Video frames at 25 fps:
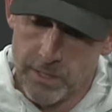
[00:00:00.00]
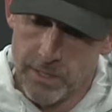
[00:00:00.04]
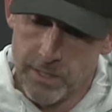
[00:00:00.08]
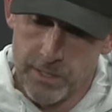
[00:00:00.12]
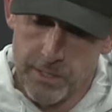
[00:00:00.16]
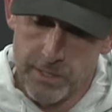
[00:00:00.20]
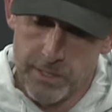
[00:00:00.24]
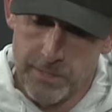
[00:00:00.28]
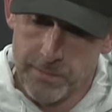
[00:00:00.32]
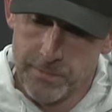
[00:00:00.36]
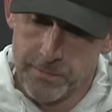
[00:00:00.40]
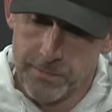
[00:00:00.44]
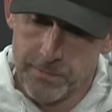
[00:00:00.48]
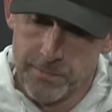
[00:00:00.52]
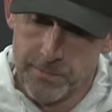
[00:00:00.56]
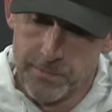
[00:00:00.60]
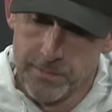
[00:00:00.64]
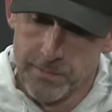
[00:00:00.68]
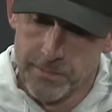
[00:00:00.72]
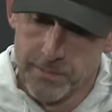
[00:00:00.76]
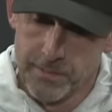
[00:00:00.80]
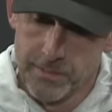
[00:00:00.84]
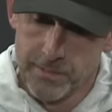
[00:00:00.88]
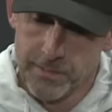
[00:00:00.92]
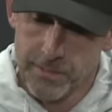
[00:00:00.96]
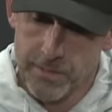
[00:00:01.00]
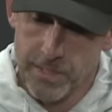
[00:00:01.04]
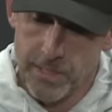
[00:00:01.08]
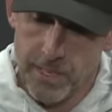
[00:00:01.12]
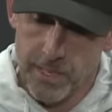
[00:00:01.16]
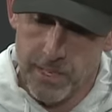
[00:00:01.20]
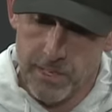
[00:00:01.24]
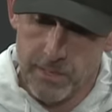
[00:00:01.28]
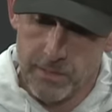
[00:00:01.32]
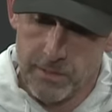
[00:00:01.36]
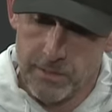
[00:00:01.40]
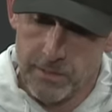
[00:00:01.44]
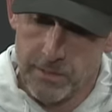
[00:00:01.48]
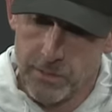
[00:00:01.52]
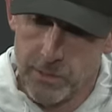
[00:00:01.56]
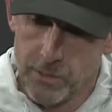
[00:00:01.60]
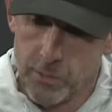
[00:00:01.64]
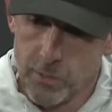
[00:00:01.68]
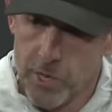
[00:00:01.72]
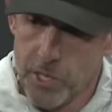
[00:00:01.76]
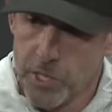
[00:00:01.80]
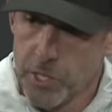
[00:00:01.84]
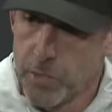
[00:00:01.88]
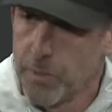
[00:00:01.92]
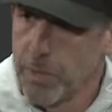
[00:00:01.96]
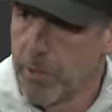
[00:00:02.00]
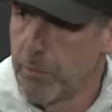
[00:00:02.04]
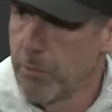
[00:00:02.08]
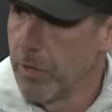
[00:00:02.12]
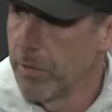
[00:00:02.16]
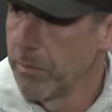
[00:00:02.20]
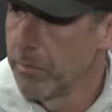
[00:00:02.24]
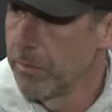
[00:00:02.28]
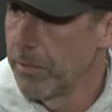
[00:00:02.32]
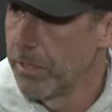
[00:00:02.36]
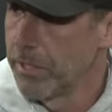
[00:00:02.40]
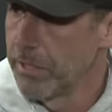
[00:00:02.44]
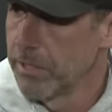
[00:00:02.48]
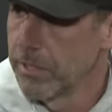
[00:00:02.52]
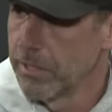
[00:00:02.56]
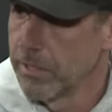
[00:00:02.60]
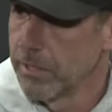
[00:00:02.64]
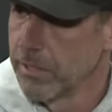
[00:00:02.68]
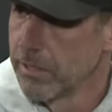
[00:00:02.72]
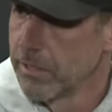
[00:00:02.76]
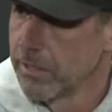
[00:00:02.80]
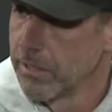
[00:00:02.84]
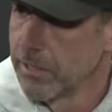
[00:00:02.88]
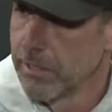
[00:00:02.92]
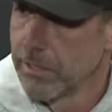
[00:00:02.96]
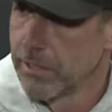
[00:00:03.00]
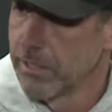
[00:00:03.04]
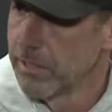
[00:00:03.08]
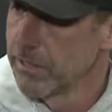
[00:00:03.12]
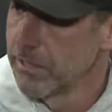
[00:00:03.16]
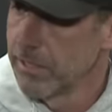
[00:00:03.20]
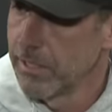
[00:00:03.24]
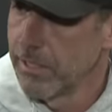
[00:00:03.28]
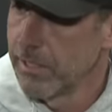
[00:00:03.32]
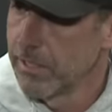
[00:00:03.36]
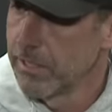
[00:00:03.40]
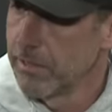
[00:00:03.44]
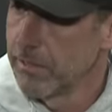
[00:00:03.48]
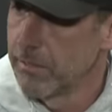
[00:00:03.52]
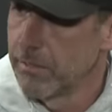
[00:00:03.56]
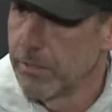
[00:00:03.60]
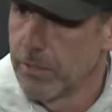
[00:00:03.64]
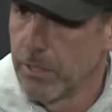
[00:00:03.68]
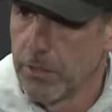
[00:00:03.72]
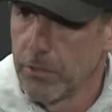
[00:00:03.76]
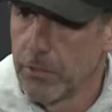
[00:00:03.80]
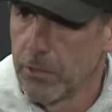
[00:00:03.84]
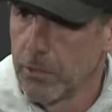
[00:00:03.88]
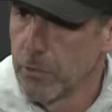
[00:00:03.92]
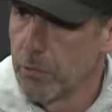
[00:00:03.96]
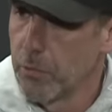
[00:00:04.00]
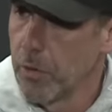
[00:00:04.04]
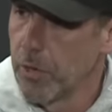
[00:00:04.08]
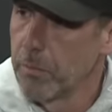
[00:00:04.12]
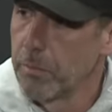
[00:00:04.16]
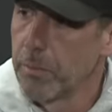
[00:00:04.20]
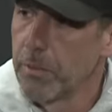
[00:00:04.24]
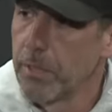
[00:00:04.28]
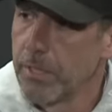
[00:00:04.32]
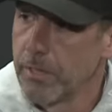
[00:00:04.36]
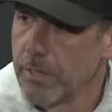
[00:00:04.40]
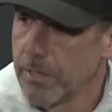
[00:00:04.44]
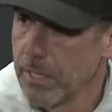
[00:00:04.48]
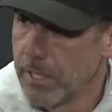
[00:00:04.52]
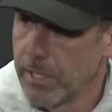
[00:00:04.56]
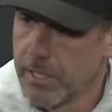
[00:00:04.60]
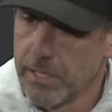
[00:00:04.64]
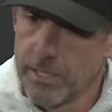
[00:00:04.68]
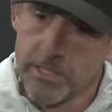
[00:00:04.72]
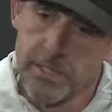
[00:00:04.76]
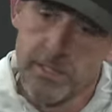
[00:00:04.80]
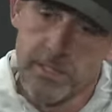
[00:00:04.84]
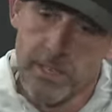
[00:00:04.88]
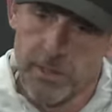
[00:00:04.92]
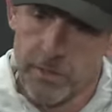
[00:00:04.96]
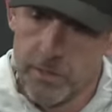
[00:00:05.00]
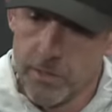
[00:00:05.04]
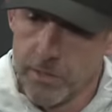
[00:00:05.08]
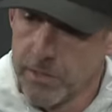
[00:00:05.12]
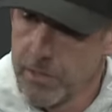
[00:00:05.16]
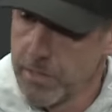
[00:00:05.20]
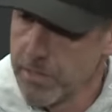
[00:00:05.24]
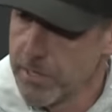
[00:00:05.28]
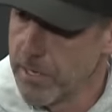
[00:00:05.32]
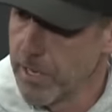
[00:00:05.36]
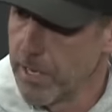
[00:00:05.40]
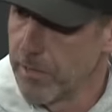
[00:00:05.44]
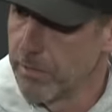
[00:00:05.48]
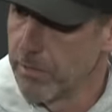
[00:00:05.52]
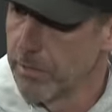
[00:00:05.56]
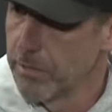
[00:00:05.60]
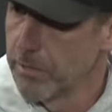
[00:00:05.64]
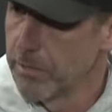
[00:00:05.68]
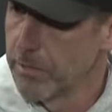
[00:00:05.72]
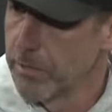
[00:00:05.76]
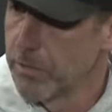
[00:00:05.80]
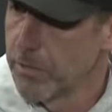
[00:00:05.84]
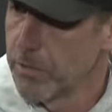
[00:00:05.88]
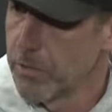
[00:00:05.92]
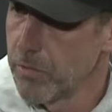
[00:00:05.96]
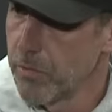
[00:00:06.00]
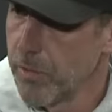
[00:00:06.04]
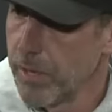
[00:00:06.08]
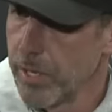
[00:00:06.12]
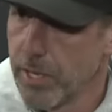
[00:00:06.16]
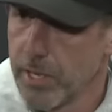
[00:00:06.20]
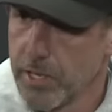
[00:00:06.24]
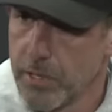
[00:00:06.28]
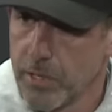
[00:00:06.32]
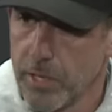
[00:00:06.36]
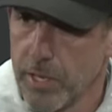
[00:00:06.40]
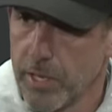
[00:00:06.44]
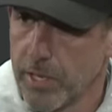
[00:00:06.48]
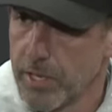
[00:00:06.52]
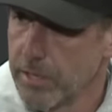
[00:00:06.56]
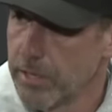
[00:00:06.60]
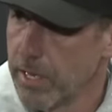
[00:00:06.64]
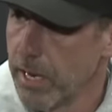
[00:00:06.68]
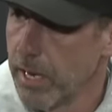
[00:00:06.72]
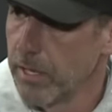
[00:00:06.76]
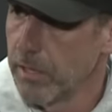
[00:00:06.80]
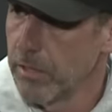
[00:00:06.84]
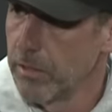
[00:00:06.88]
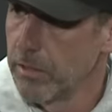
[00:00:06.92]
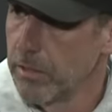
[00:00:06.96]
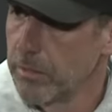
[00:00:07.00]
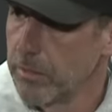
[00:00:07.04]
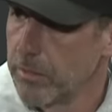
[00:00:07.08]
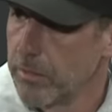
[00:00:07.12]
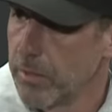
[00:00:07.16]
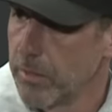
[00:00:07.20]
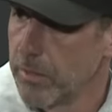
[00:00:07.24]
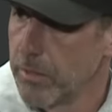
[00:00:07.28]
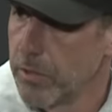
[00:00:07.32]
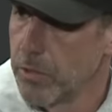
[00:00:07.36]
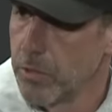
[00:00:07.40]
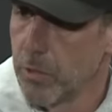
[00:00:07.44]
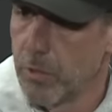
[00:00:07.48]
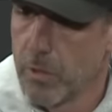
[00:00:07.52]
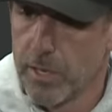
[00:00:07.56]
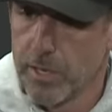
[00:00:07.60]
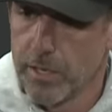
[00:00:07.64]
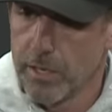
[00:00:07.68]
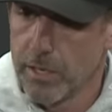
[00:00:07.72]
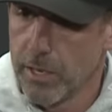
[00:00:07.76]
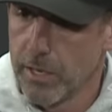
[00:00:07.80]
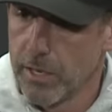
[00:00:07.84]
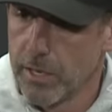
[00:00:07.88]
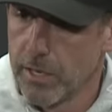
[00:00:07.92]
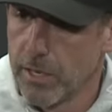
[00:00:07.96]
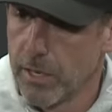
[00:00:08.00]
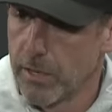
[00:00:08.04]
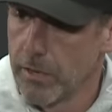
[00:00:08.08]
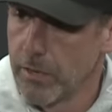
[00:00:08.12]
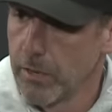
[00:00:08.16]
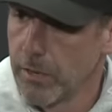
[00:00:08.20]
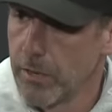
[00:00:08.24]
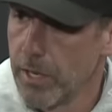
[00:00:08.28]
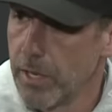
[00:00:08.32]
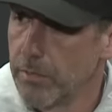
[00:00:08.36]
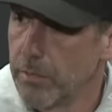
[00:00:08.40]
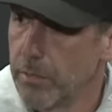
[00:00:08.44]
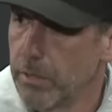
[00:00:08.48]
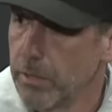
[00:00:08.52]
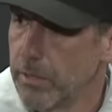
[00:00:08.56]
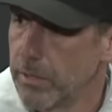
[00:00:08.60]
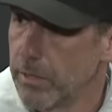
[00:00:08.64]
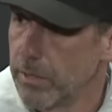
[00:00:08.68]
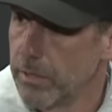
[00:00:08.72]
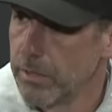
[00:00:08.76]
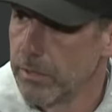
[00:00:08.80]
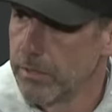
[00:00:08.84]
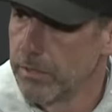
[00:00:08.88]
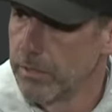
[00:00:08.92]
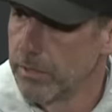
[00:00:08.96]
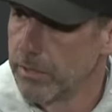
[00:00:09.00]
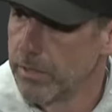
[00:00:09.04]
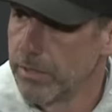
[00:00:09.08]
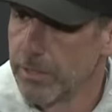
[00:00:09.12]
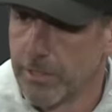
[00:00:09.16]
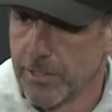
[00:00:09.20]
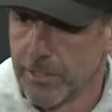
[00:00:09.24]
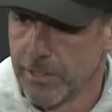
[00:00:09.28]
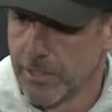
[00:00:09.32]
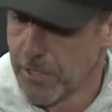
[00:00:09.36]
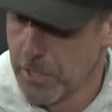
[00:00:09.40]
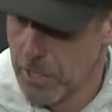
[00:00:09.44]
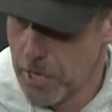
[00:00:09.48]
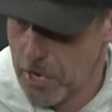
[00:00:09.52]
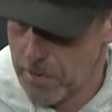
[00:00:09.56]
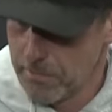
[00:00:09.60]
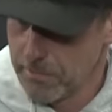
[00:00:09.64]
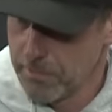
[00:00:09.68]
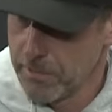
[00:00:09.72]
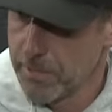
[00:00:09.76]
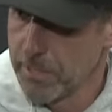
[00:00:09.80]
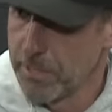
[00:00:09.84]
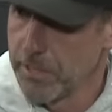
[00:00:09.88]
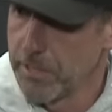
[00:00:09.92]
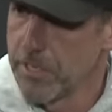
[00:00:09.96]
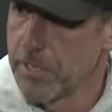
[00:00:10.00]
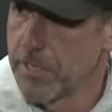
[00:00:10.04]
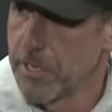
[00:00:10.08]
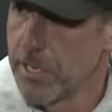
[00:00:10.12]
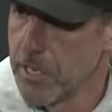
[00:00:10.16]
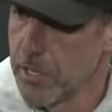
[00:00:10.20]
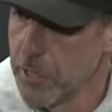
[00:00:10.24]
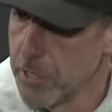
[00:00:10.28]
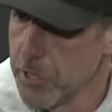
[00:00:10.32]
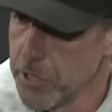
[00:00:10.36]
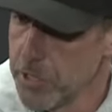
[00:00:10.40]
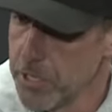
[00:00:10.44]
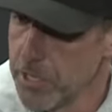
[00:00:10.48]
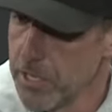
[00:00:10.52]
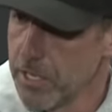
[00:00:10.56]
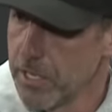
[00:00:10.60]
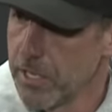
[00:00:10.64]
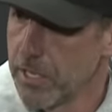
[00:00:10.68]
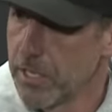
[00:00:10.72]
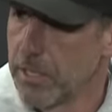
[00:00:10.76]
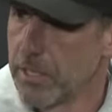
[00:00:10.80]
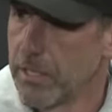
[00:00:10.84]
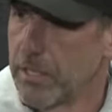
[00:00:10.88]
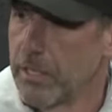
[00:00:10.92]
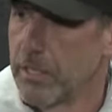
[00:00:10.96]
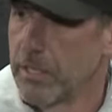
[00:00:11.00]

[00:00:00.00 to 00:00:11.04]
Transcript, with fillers: Um, he, just watch him on run plays. He does those run plays like he does that third and seven when there's three guys trying to tackle him. I mean, Jauan's on another level of confidence, energy.